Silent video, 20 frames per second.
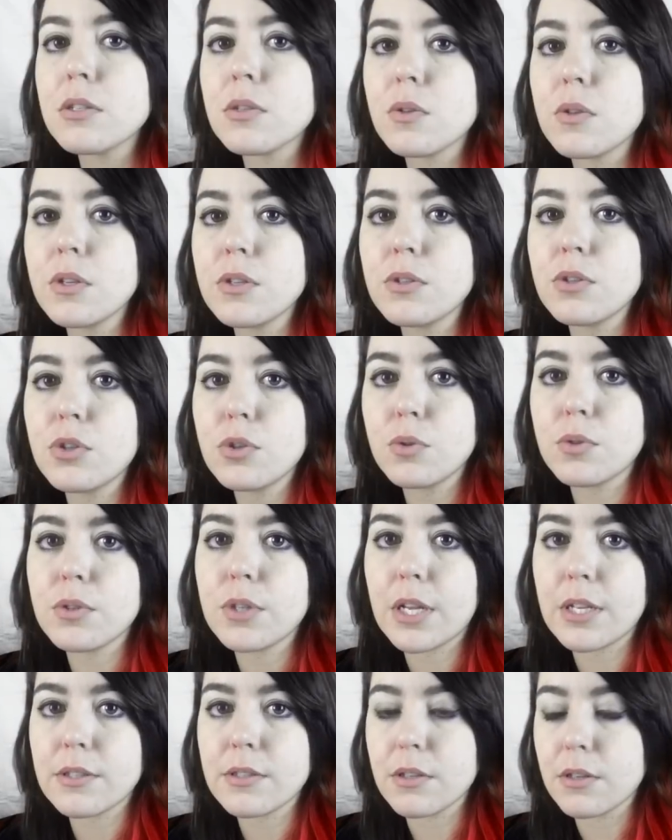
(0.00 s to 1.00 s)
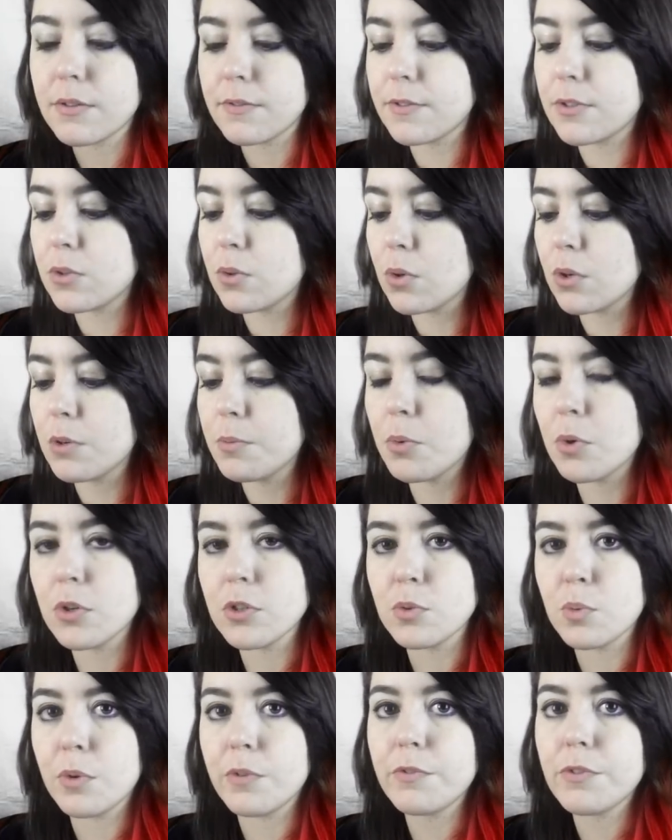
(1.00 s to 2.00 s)
So these are two sets of
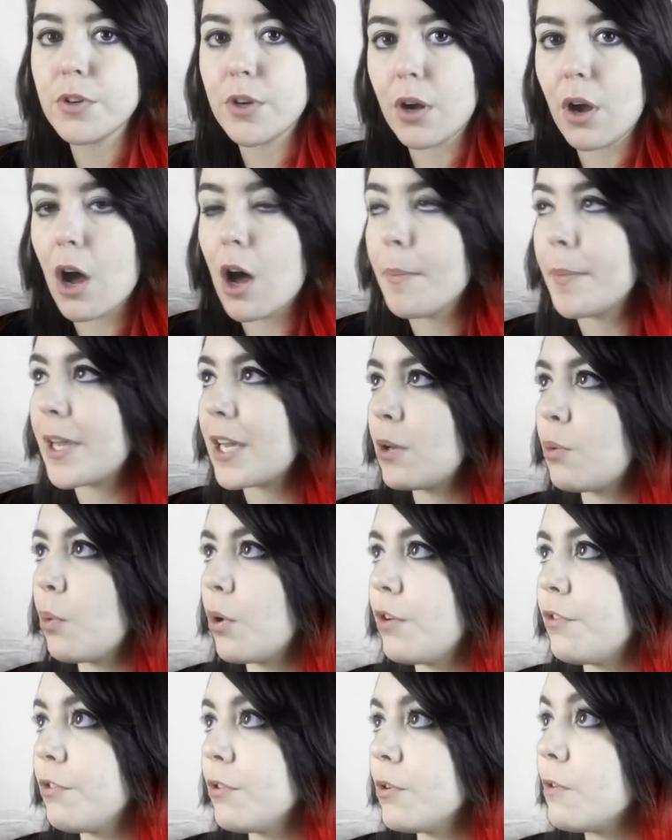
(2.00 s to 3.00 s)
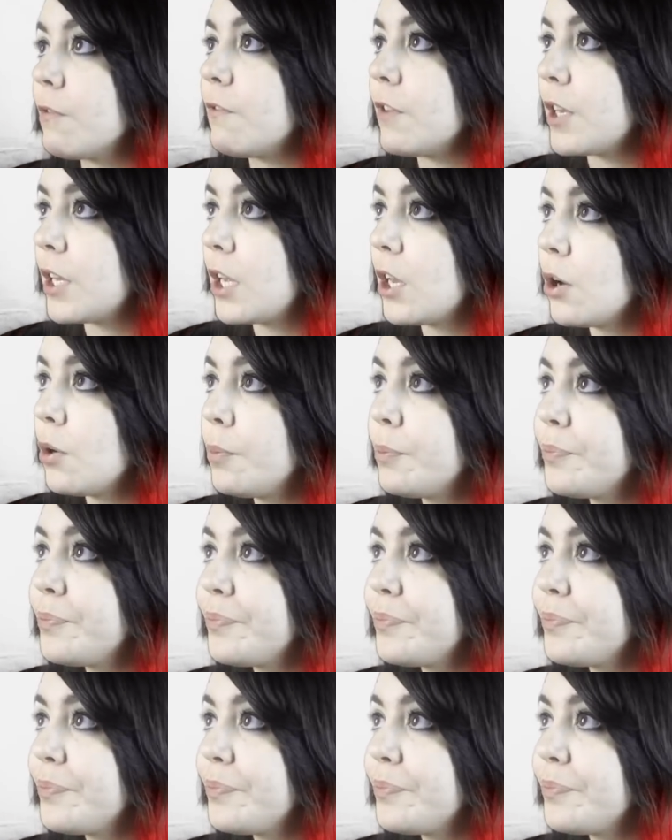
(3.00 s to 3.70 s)
storyboards, one for a comic and one for a video.